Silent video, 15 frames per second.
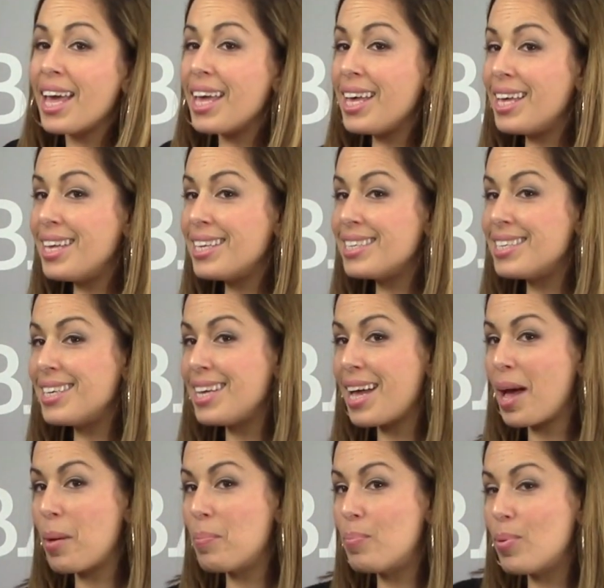Easy
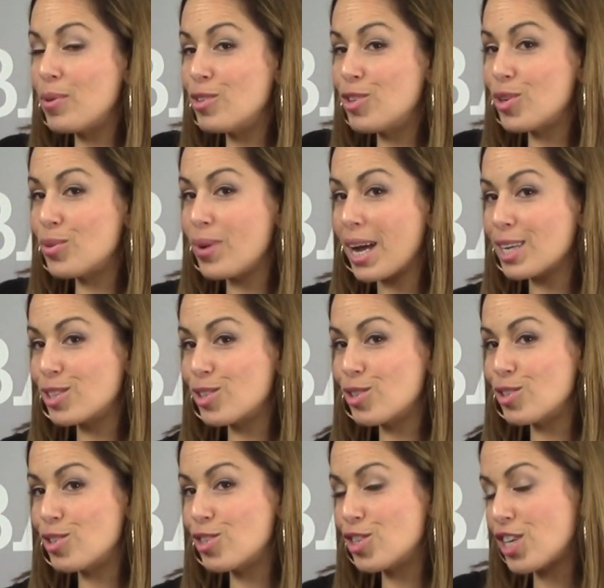Up
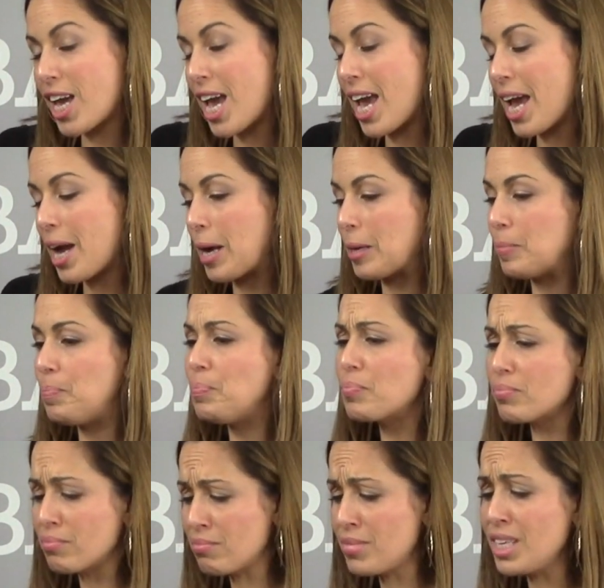Director's Chair.
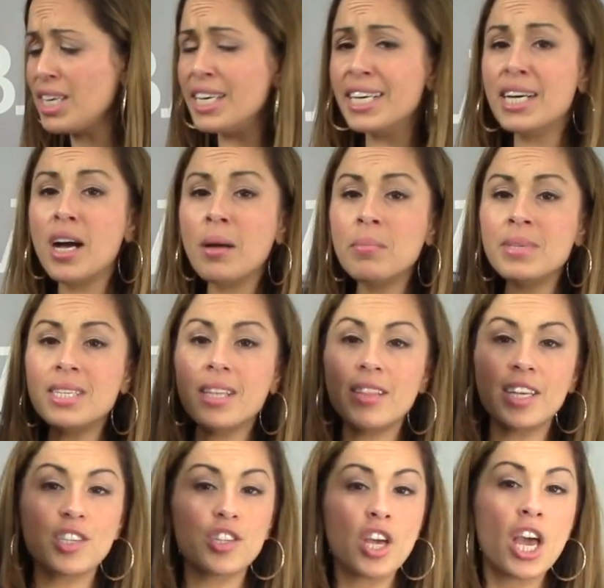It comes in
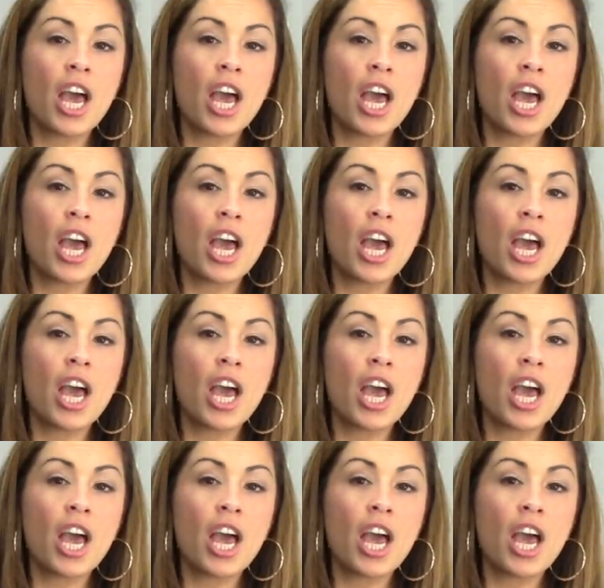this